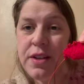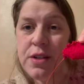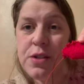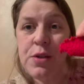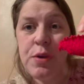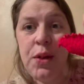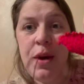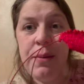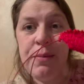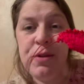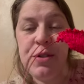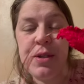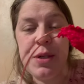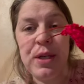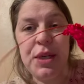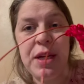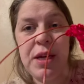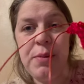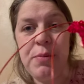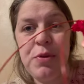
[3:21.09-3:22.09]
So yeah, I'm just
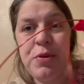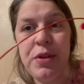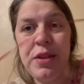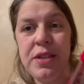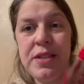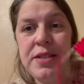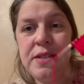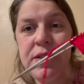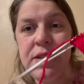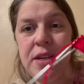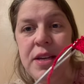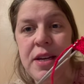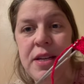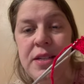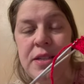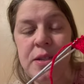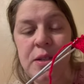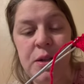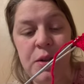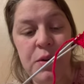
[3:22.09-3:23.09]
gonna keep doing this
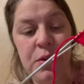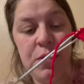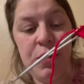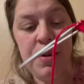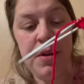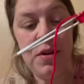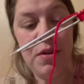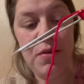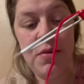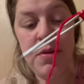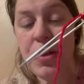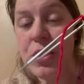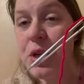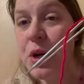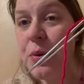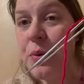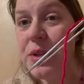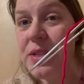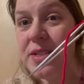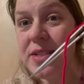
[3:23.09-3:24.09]
until the
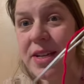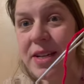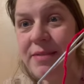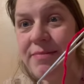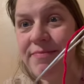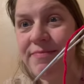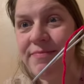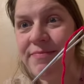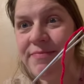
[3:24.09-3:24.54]
toe is done.